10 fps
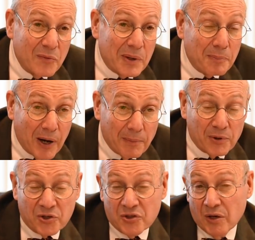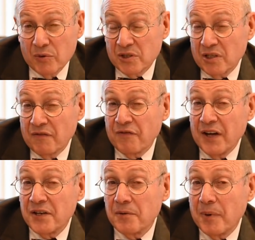that we published, that was uh,
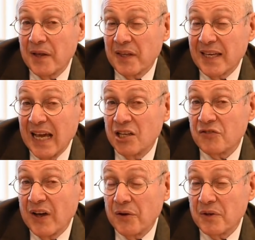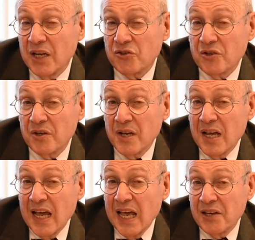funded by the Gates Foundation
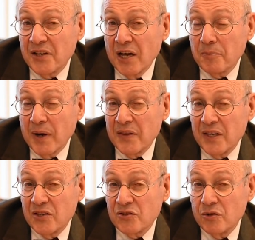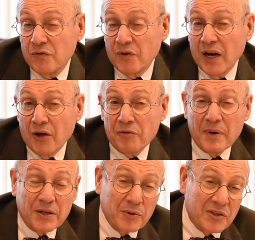and done by the Institute for Health
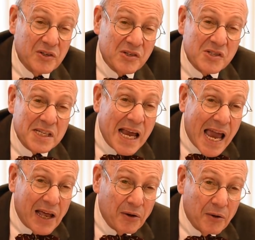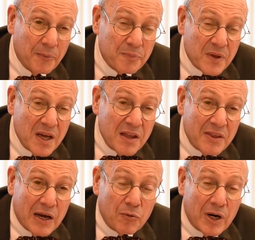Metrics in Seattle,
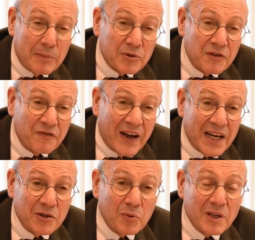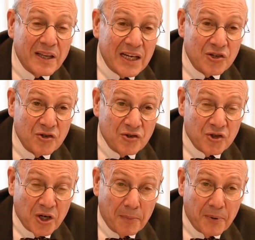they were able to find a
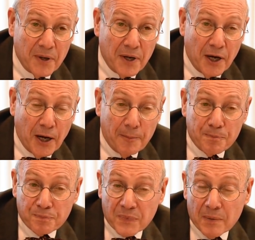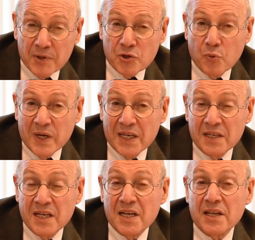relationship um,
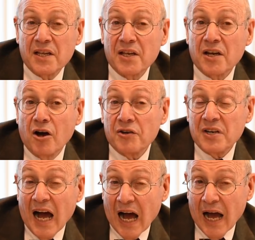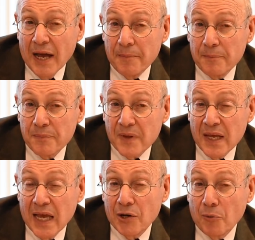between time and